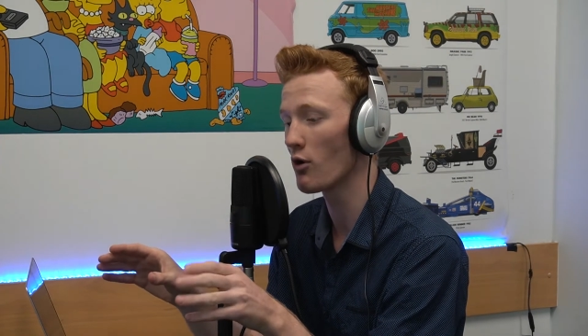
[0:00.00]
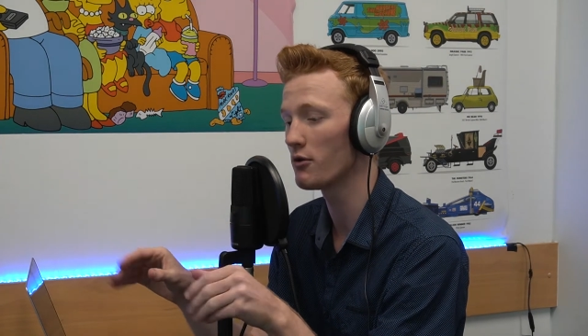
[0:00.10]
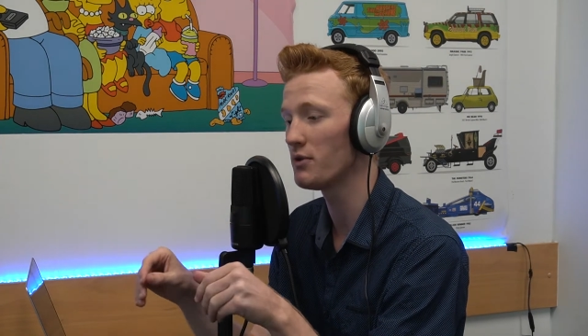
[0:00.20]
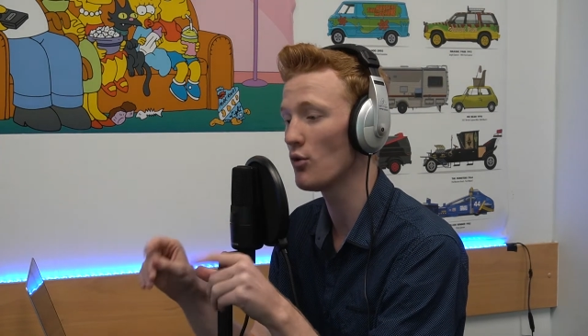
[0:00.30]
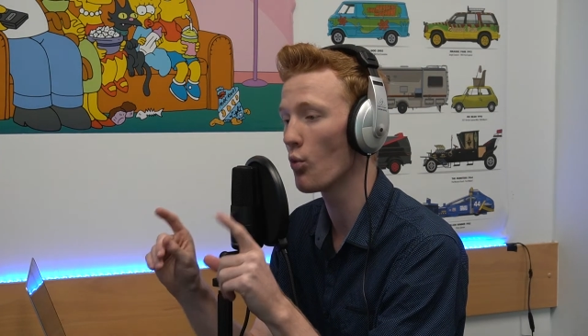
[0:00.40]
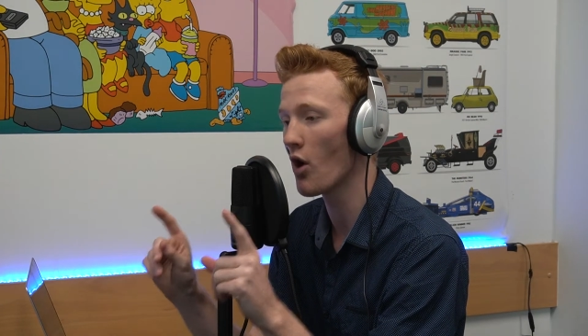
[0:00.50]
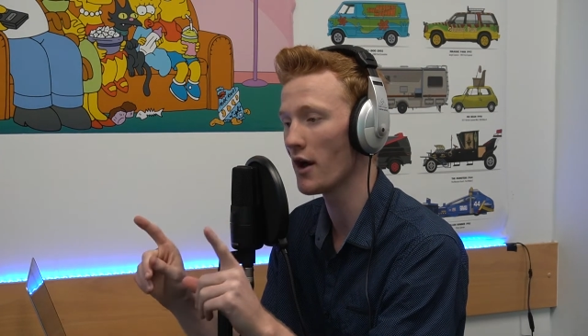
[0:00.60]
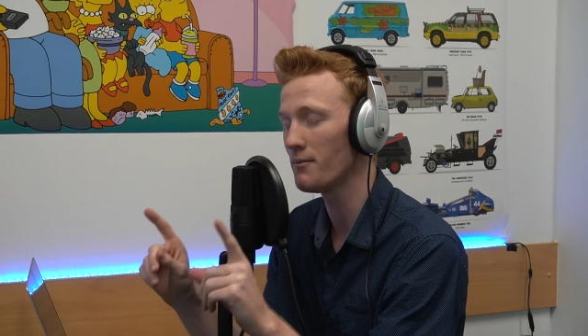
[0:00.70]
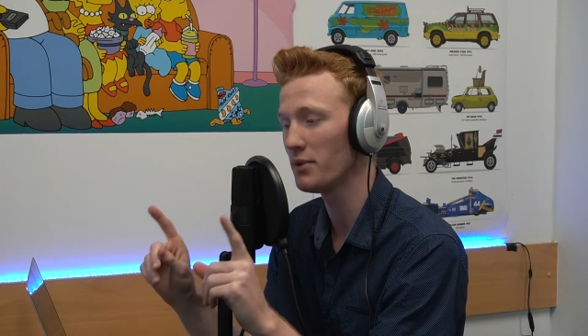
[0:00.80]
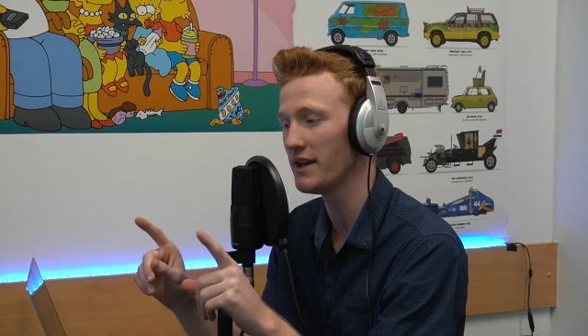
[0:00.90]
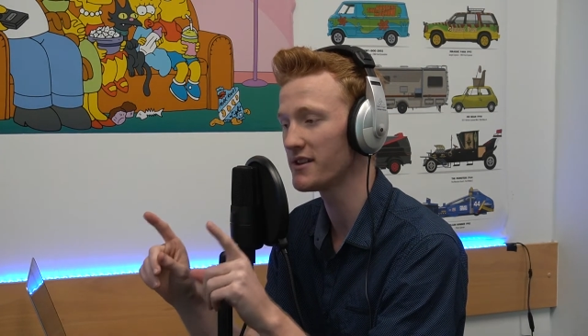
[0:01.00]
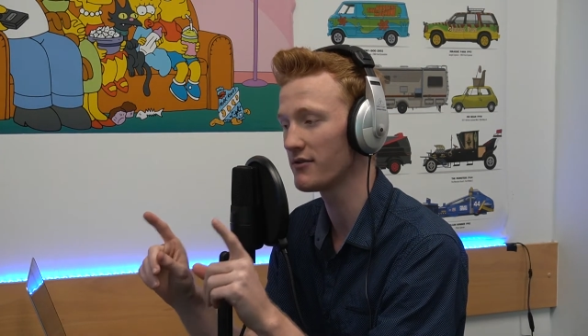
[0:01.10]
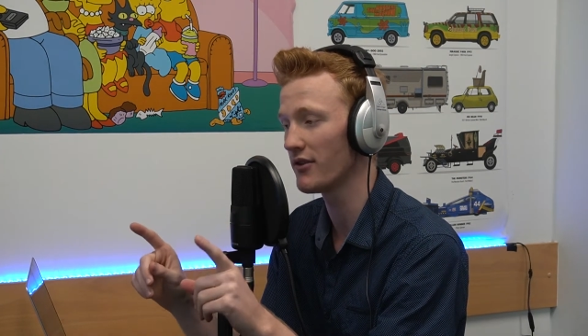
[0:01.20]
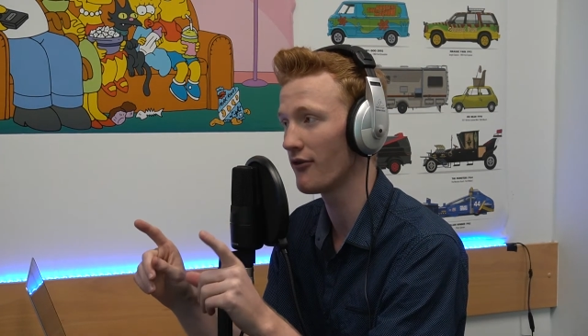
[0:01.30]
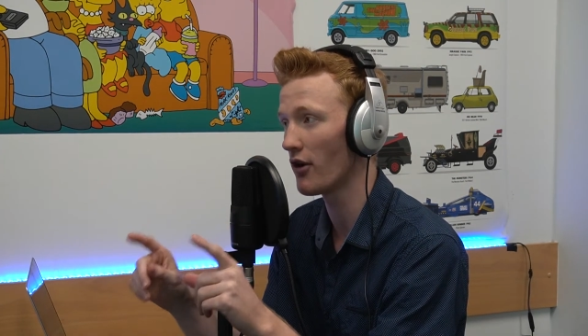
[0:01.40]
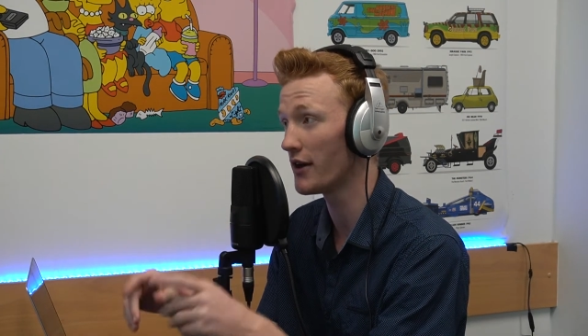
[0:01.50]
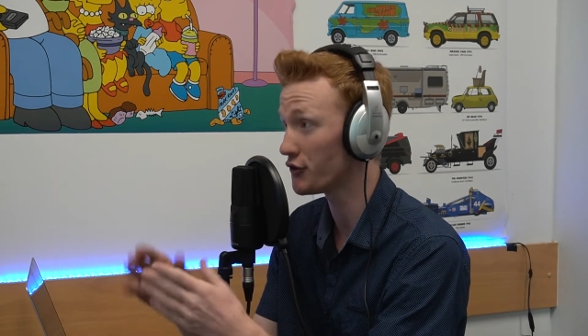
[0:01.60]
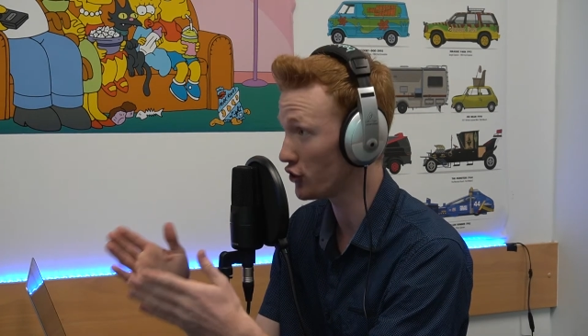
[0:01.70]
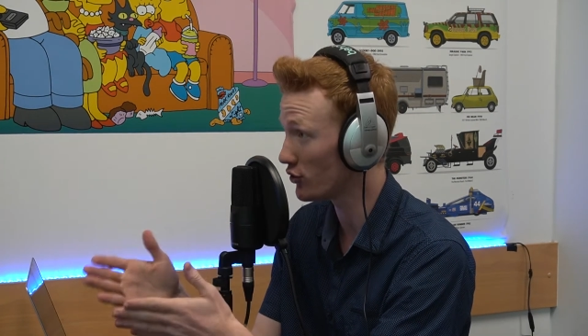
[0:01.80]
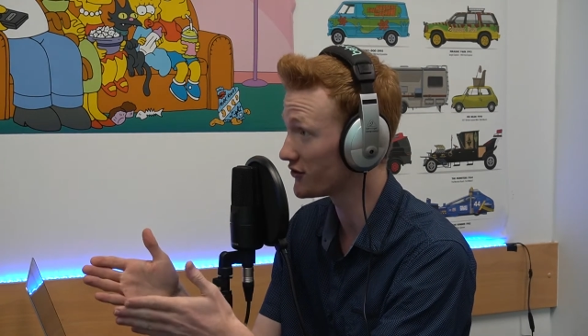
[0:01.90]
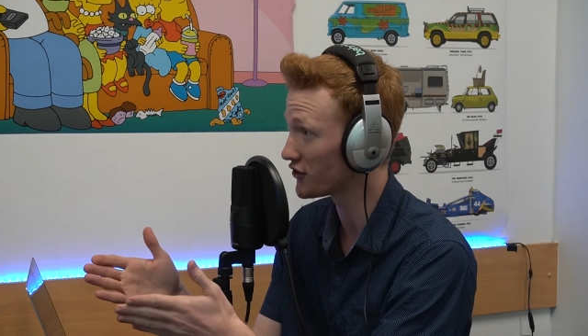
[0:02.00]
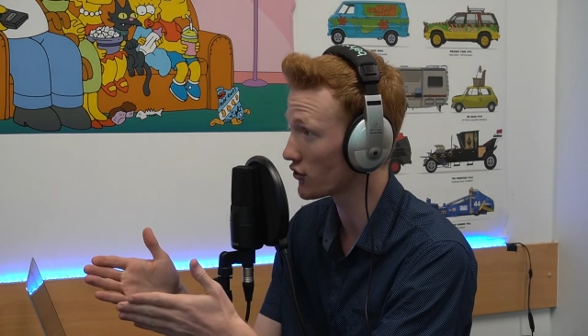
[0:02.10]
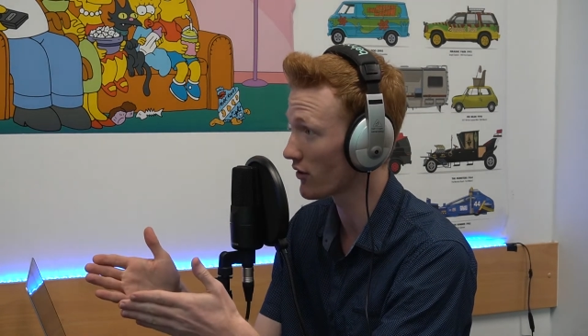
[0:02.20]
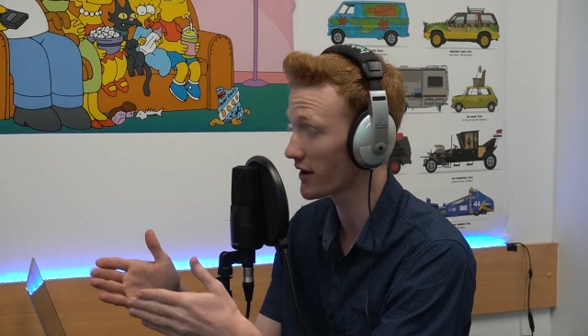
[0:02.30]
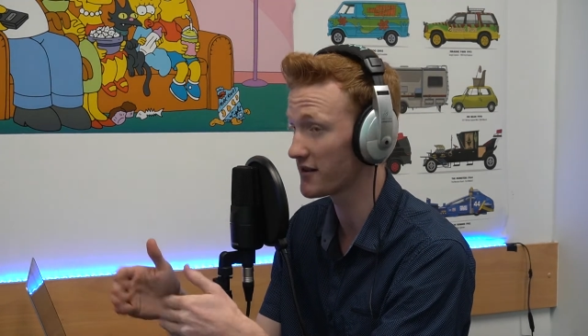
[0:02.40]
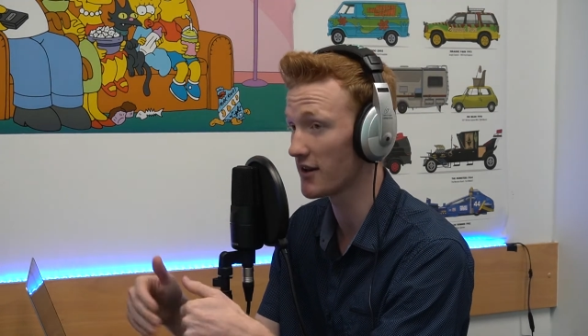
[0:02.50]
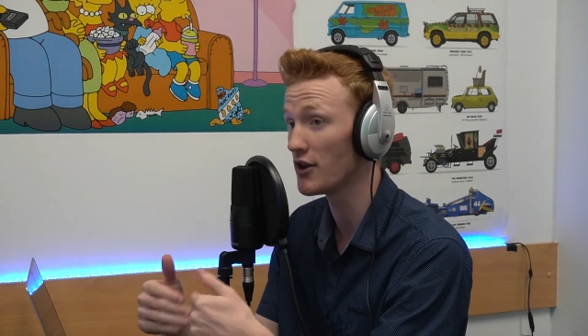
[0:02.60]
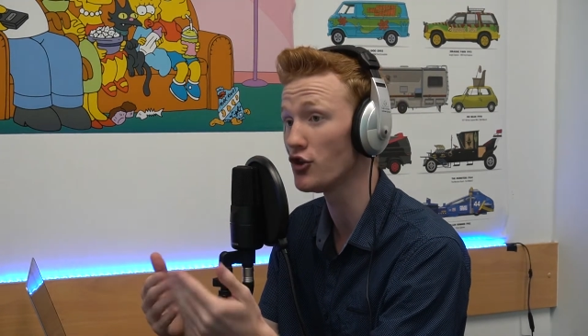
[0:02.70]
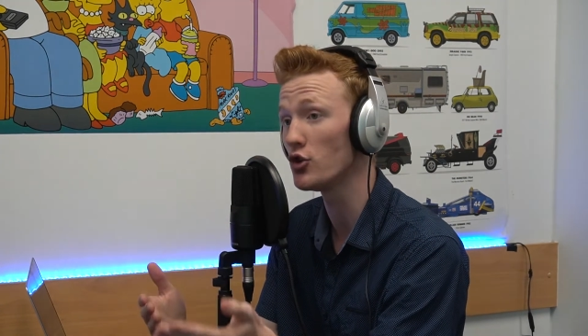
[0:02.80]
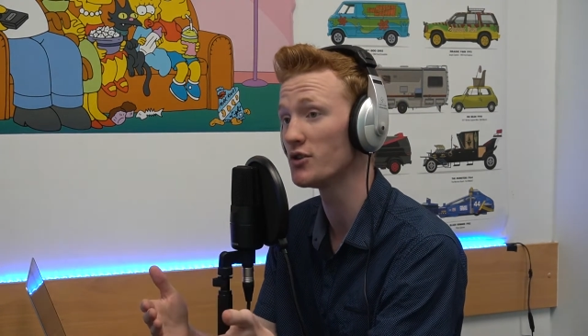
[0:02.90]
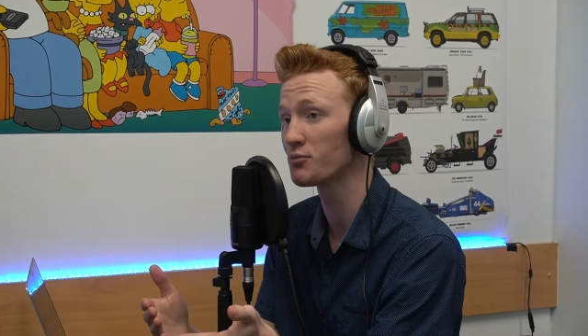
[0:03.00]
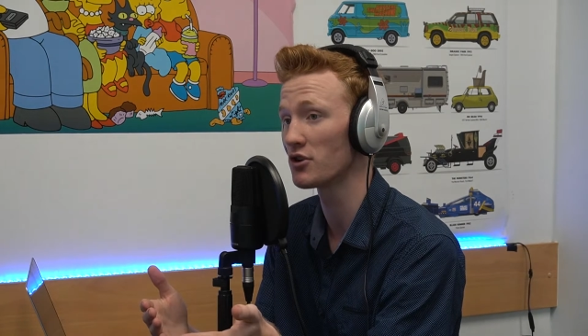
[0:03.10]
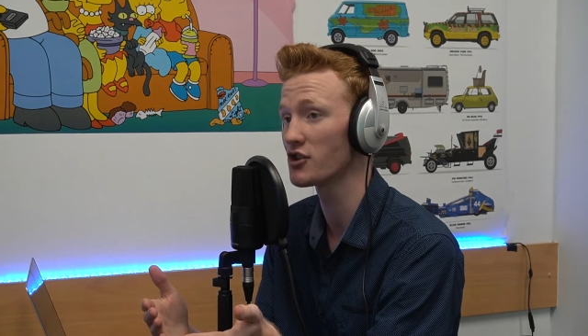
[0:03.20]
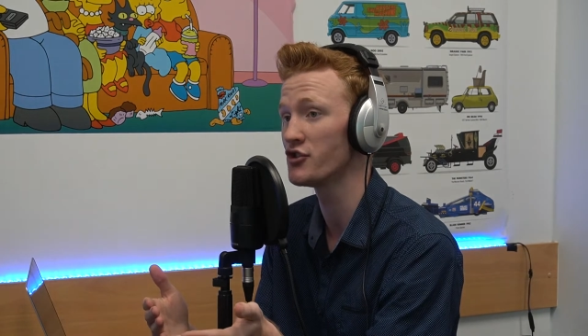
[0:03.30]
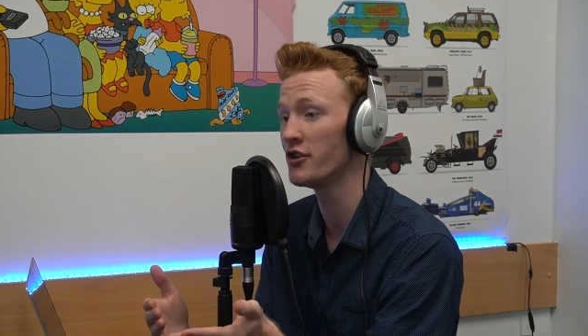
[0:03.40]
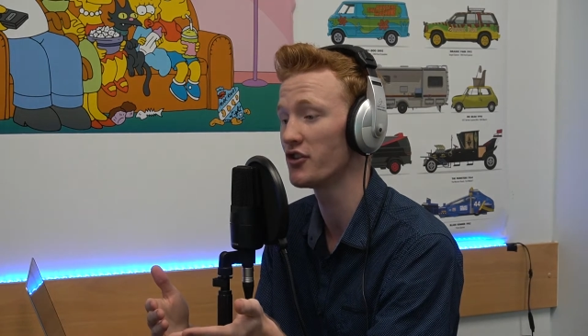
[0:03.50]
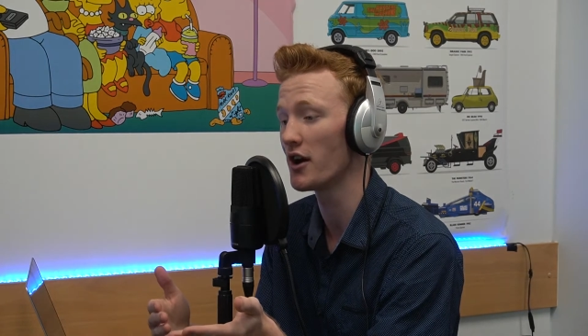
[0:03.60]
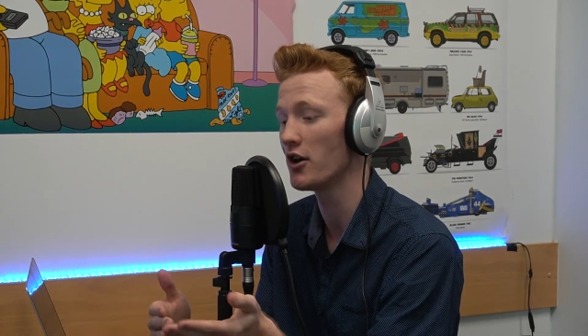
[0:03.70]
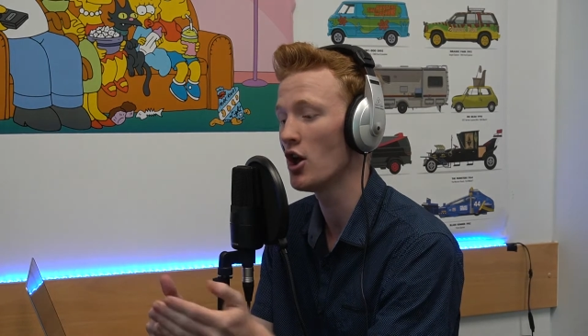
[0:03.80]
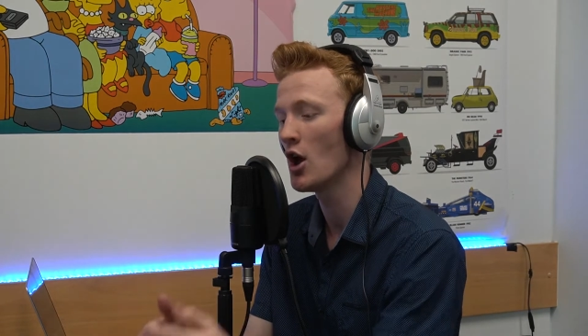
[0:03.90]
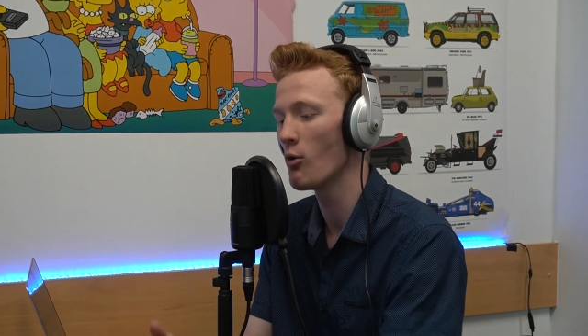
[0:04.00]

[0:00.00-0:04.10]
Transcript: what would be one piece of advice, you as the director and then you as production designer,